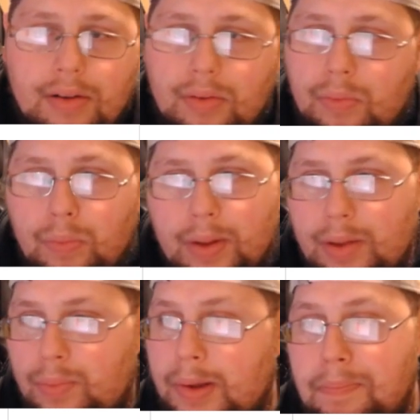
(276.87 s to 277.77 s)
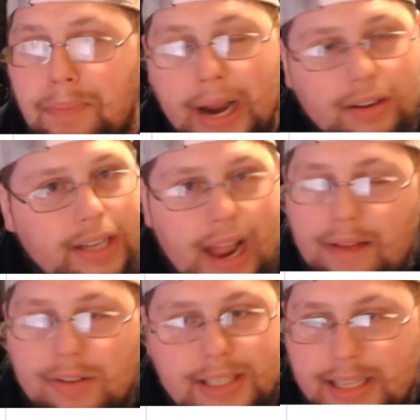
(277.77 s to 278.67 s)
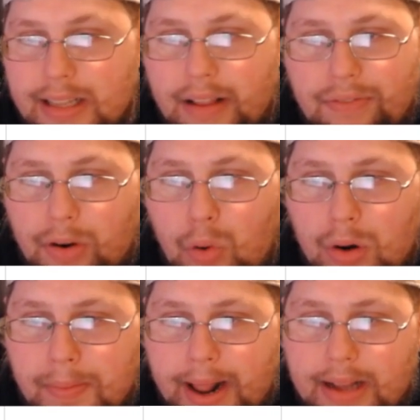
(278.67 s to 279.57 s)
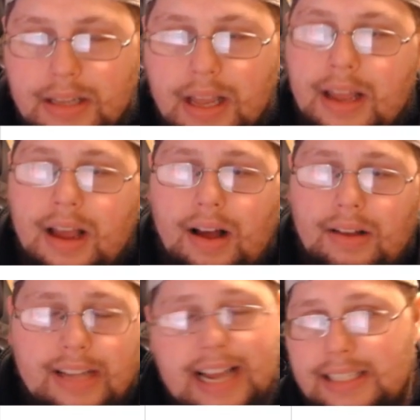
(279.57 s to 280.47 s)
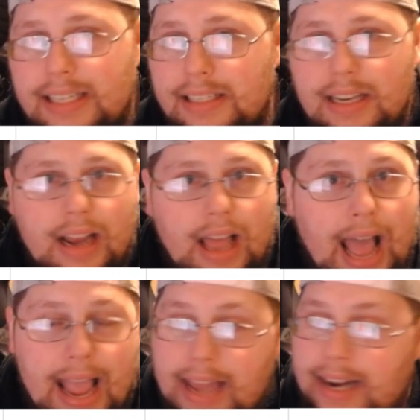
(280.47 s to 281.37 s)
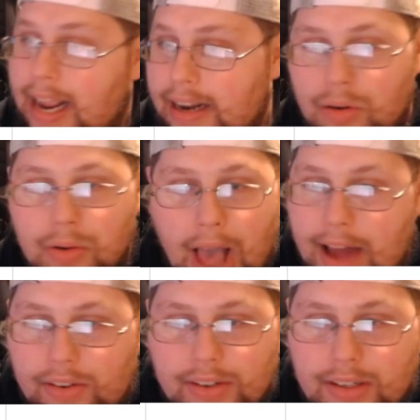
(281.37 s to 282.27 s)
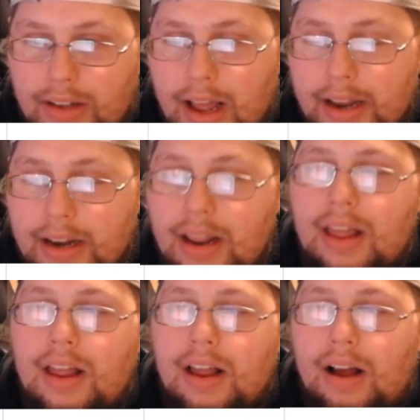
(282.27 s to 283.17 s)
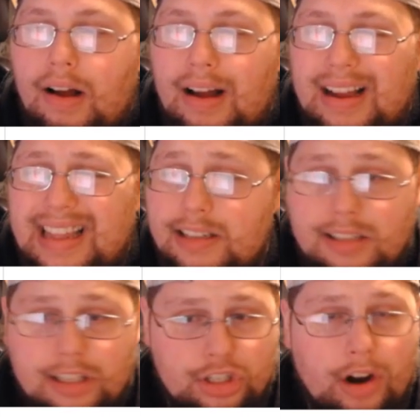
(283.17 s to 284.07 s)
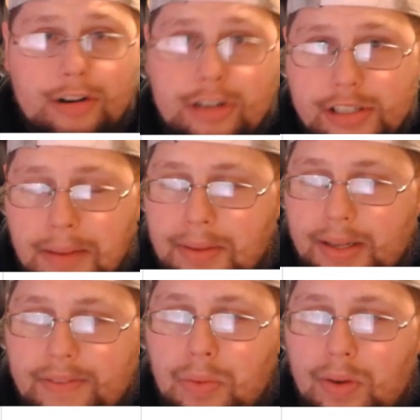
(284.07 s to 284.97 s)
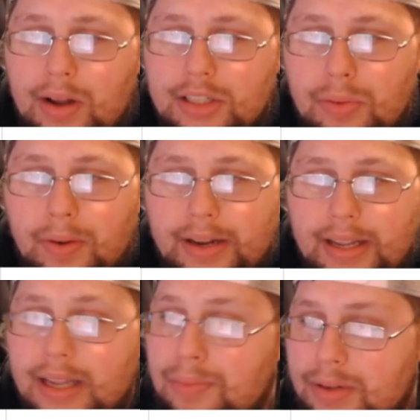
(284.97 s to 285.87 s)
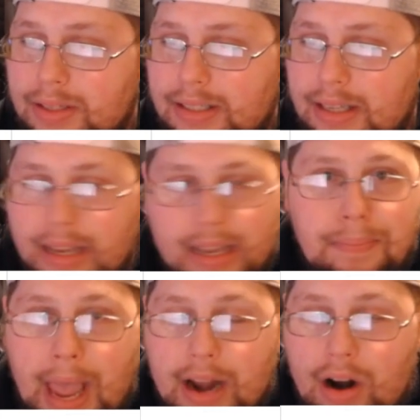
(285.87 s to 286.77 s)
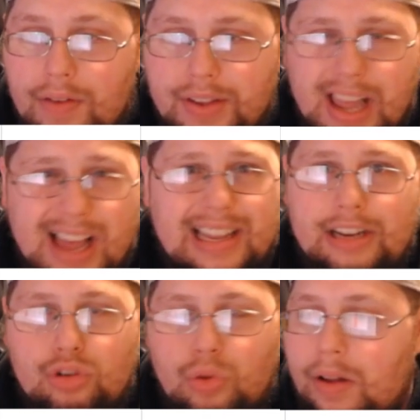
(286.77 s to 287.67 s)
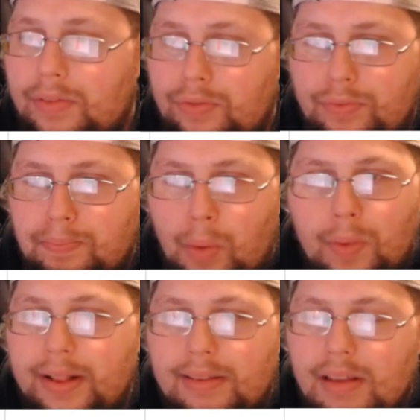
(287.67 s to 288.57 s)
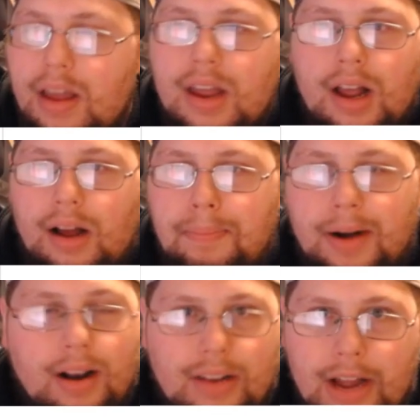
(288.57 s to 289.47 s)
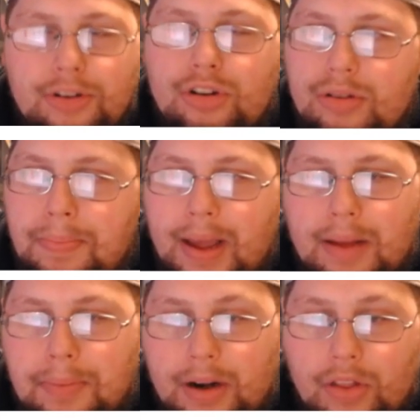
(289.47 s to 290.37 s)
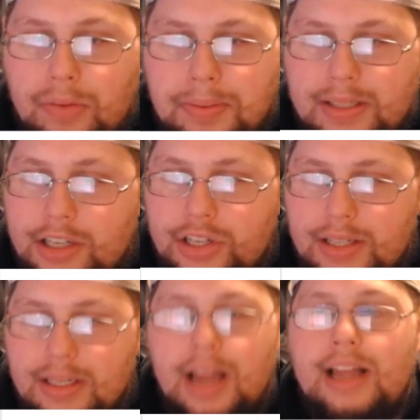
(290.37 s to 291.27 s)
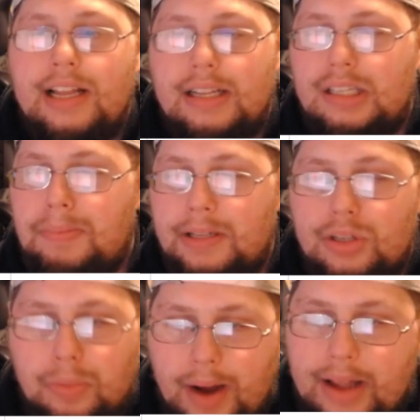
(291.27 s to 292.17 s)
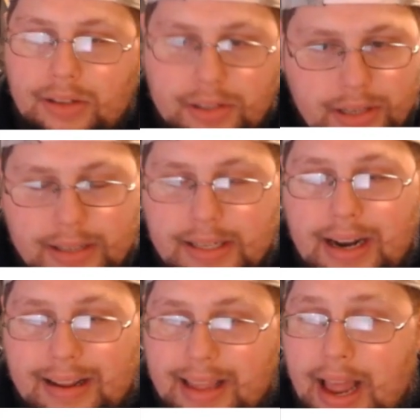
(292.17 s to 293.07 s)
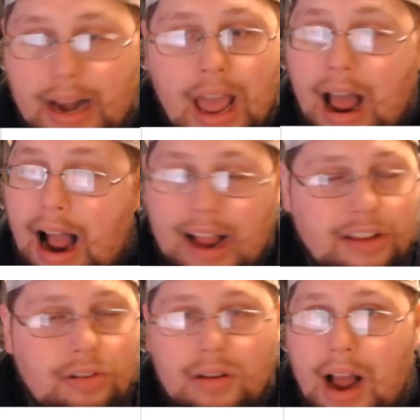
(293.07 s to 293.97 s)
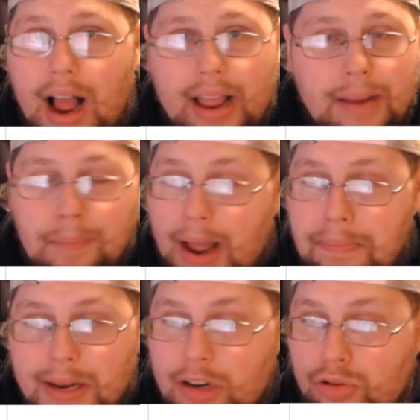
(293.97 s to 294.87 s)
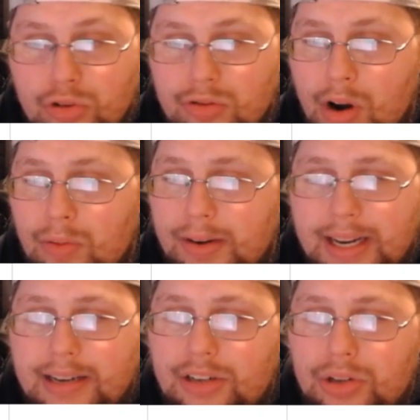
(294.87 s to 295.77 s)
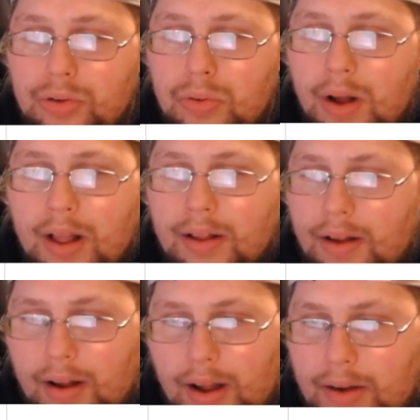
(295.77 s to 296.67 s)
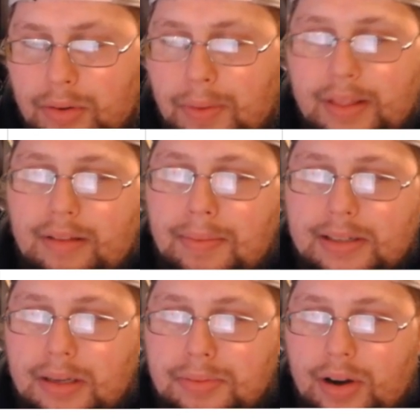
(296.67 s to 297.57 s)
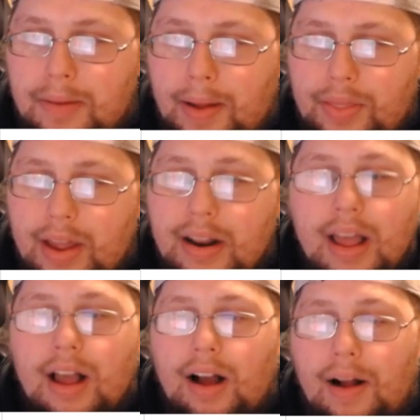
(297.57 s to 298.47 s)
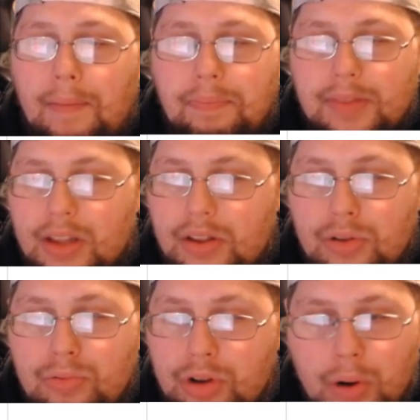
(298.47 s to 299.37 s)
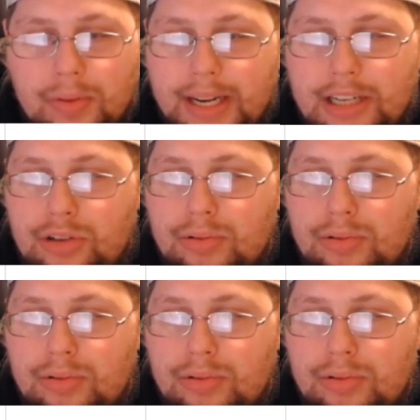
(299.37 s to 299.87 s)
We barely ever see this for quarterbacks. Last season, I had Aiden O'Connell in the line against the Chargers, I believe it was, to where he paid off. He got like 12 points, but it allowed you to pay up at other positions. And Spencer Rattler does it again. In my opinion, you don't need to I don't know why that's messed up. Sorry about that. You don't need to